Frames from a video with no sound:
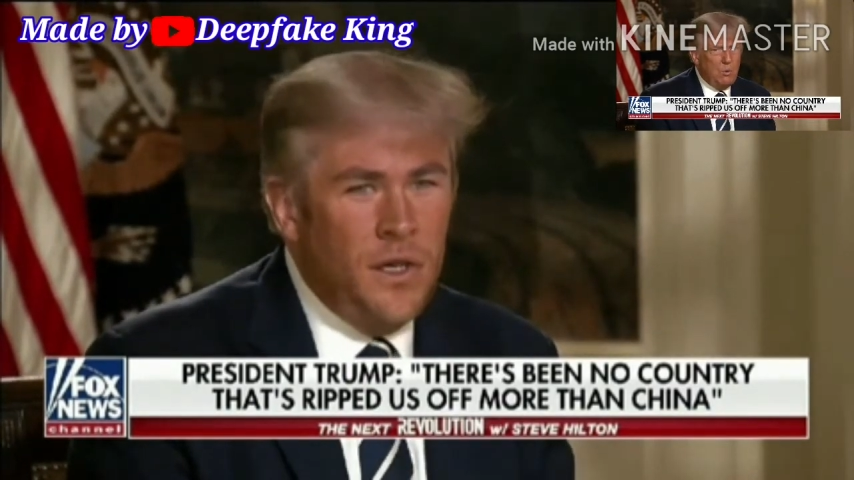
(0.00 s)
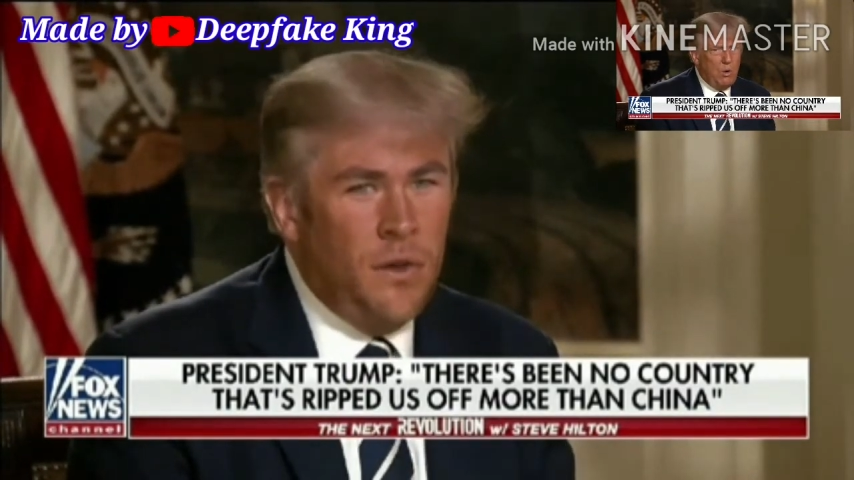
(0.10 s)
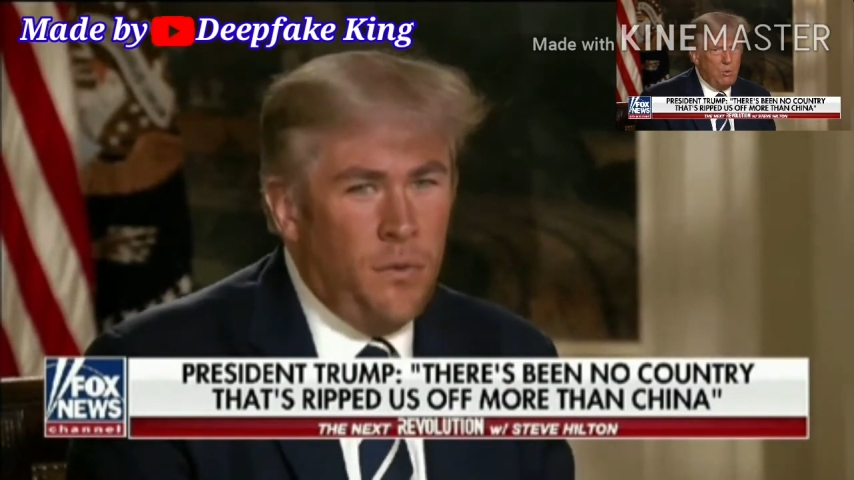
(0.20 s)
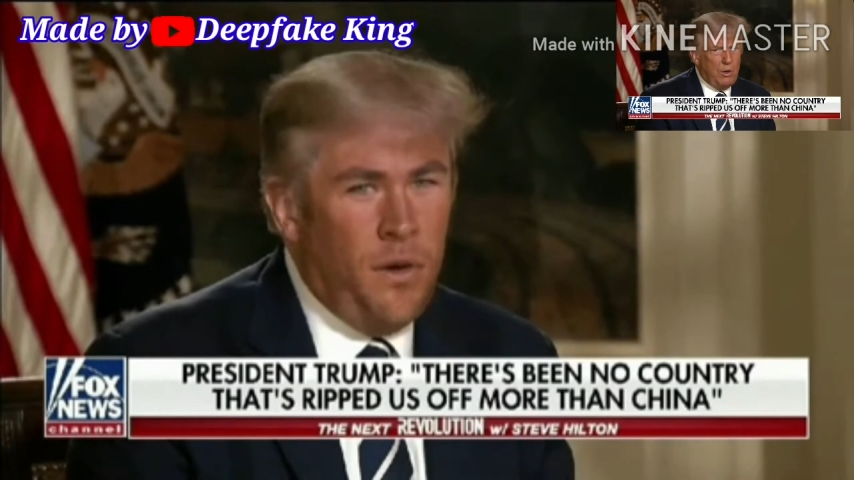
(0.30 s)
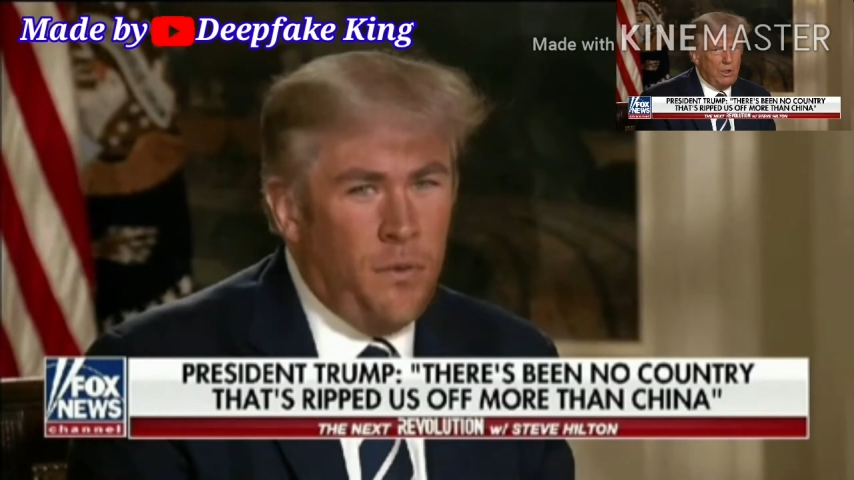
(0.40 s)

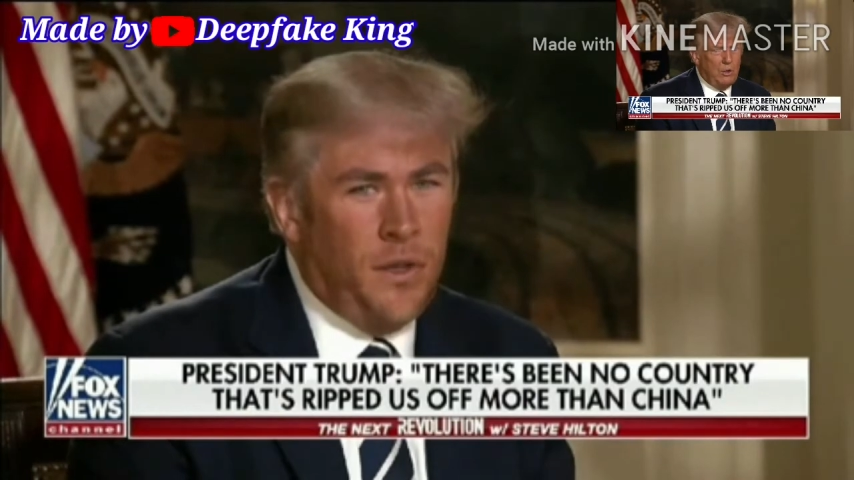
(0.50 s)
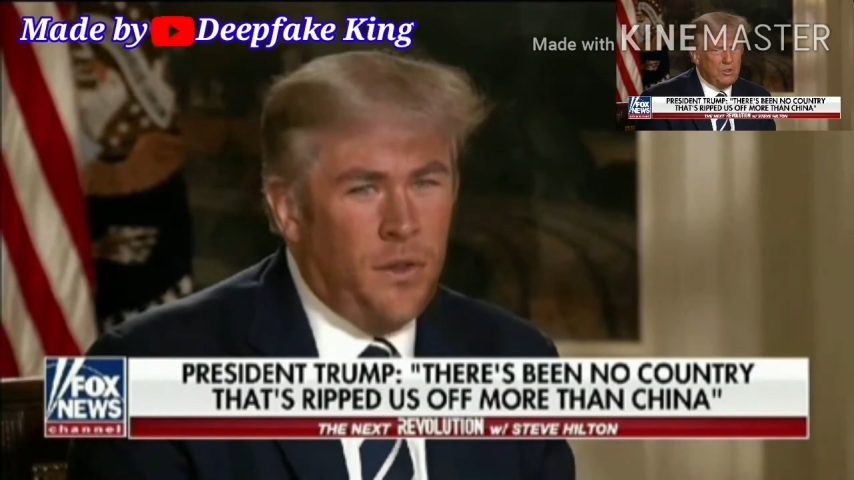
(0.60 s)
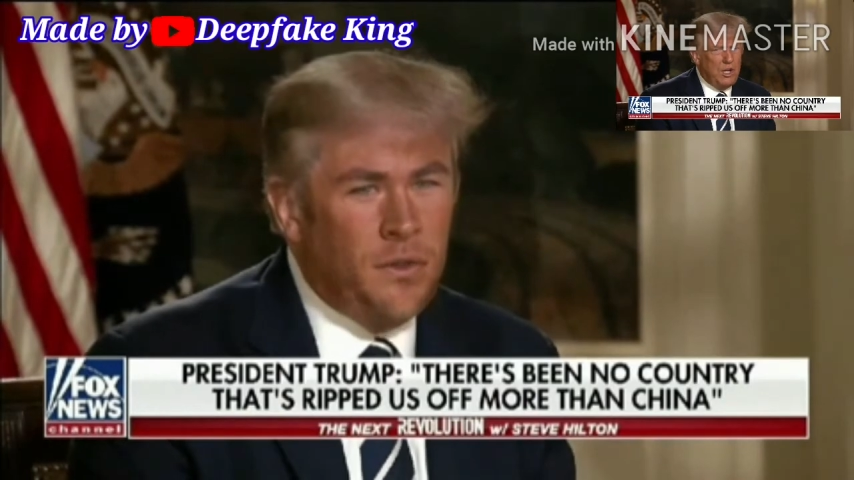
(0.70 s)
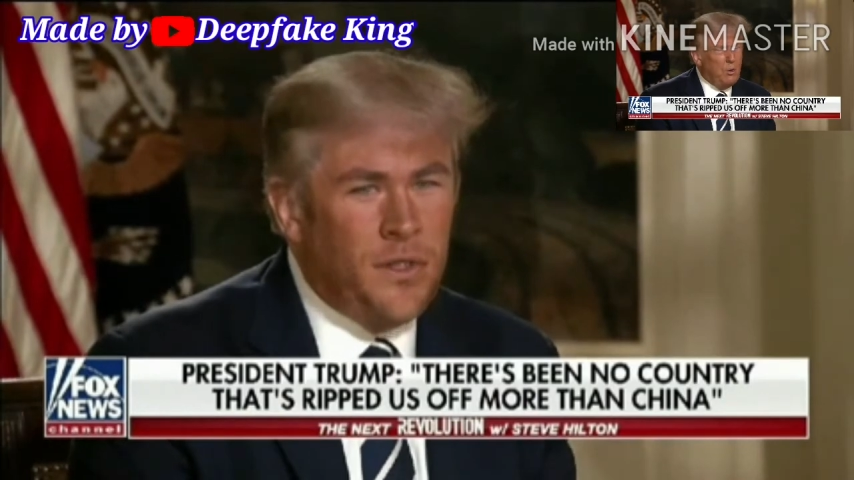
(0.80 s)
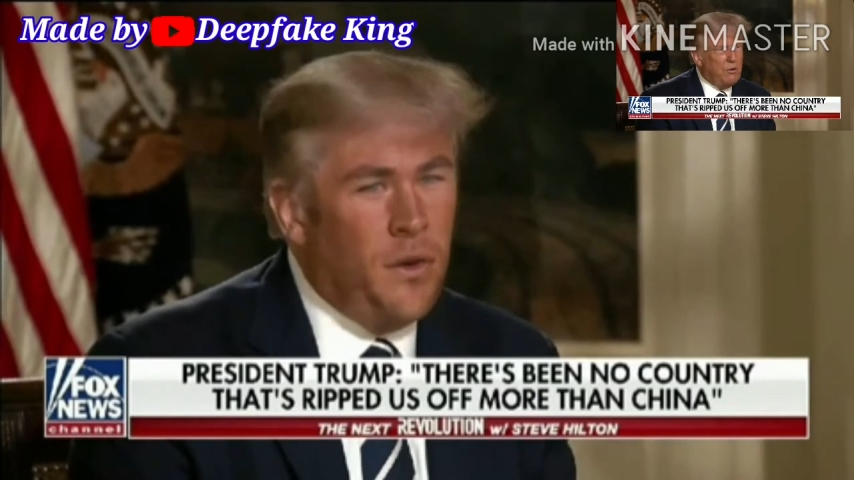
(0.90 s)
where we'd
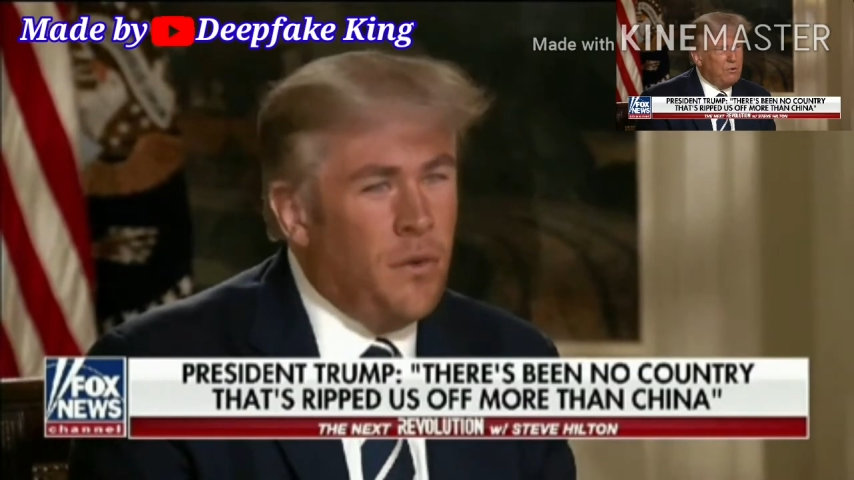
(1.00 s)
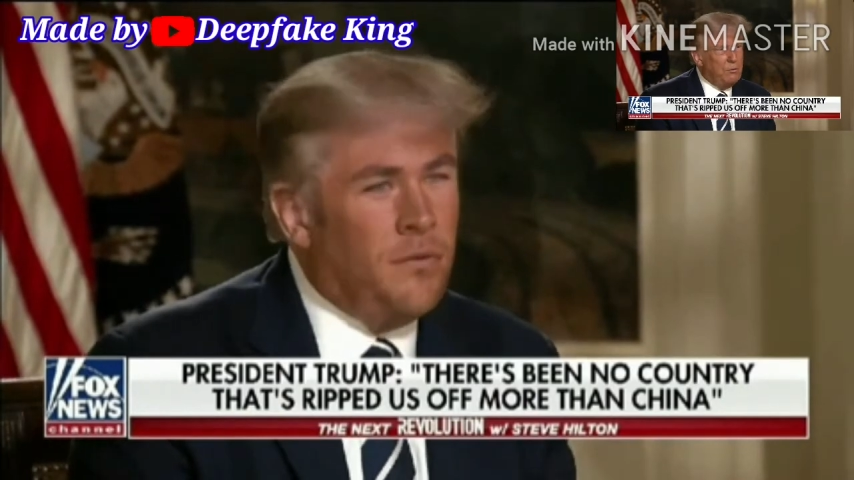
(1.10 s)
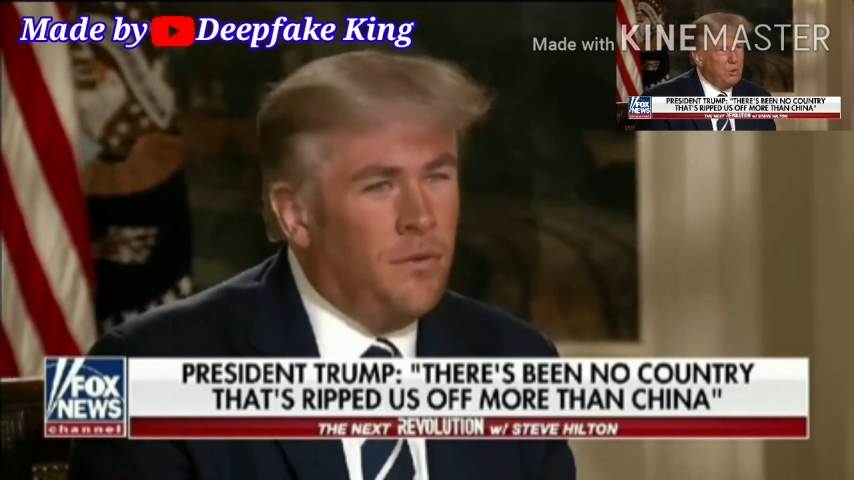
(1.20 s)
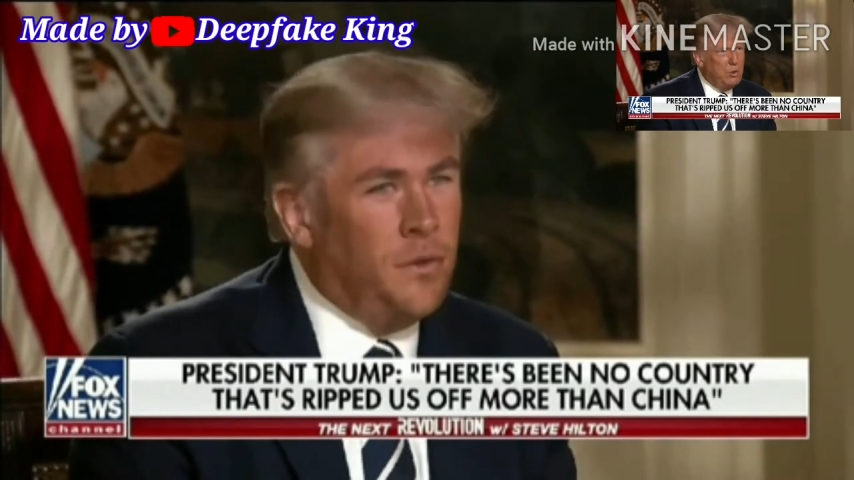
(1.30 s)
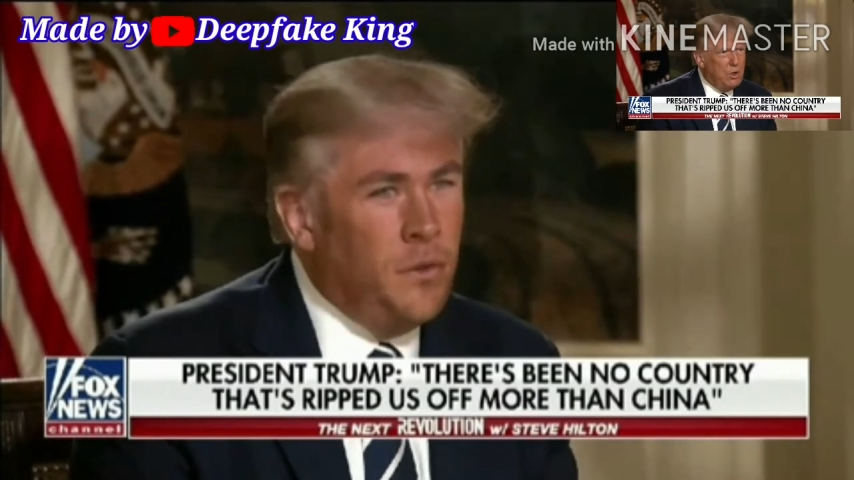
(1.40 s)
lose anywhere
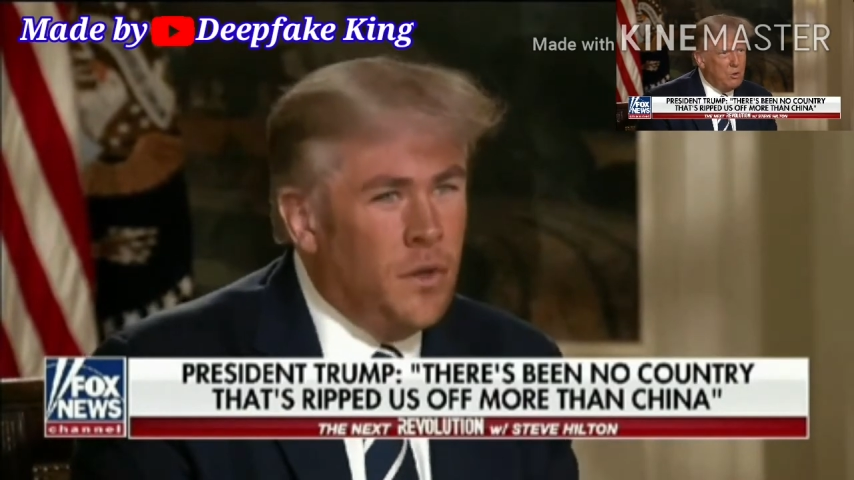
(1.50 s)
from two